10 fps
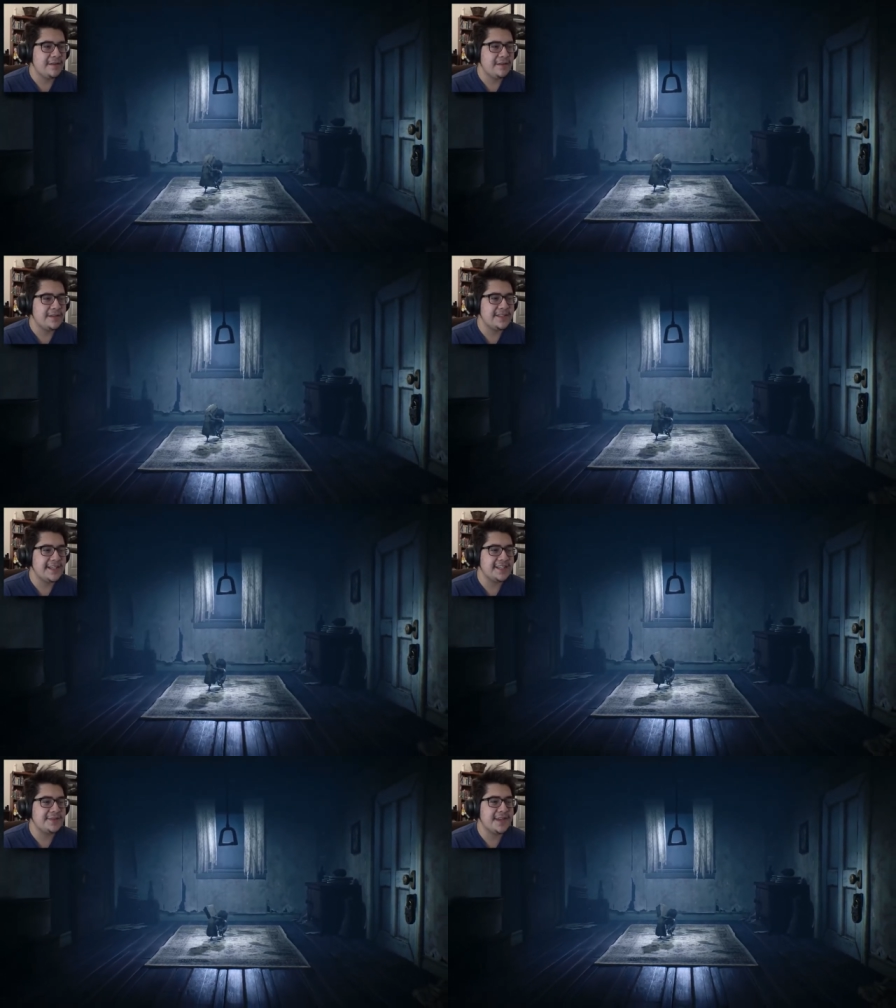
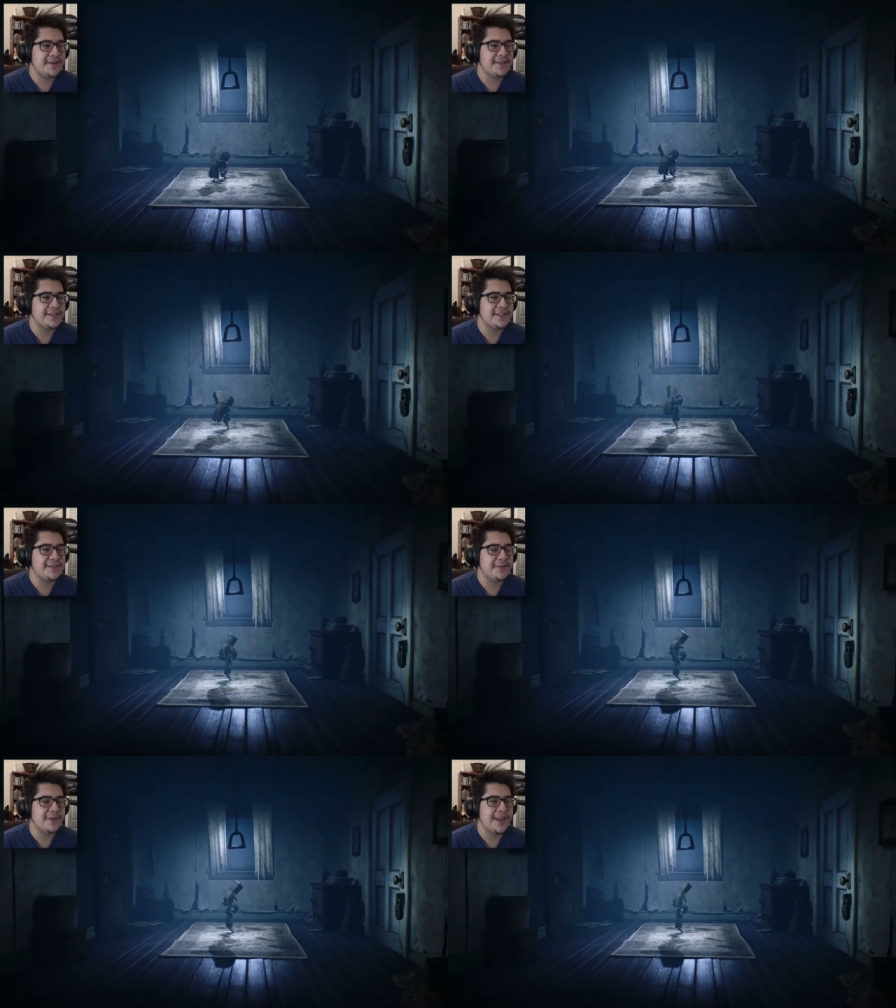Six without
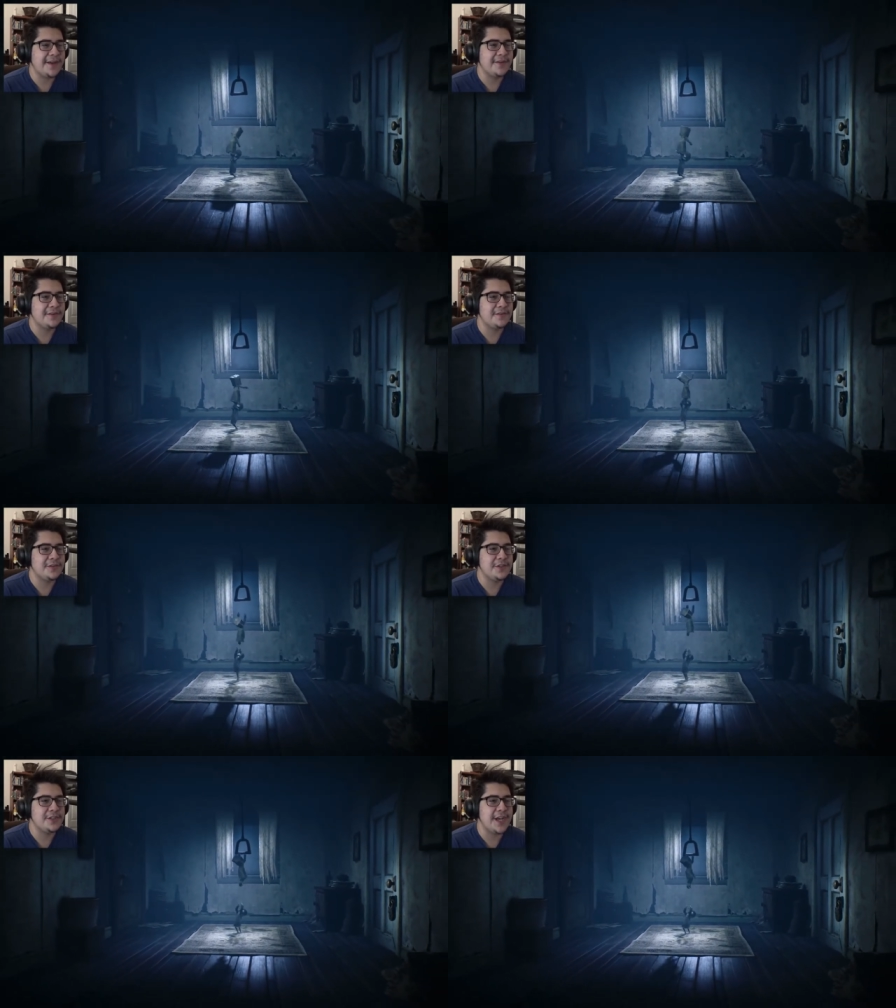her
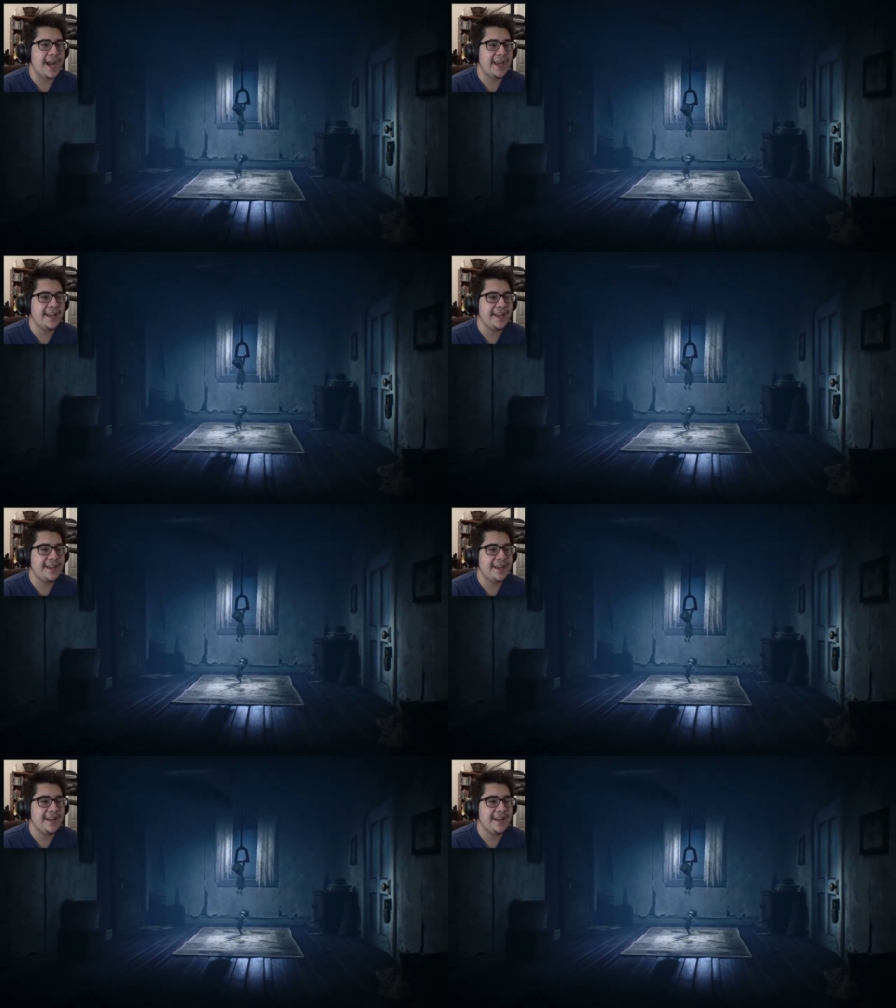jacket?